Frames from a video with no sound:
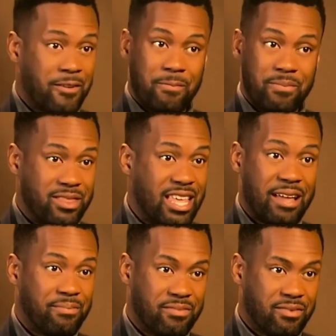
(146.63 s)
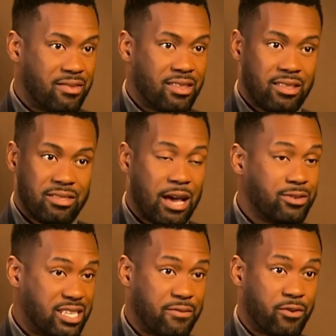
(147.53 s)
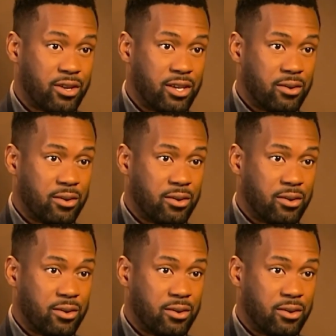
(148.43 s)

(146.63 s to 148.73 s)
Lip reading: That was it for you.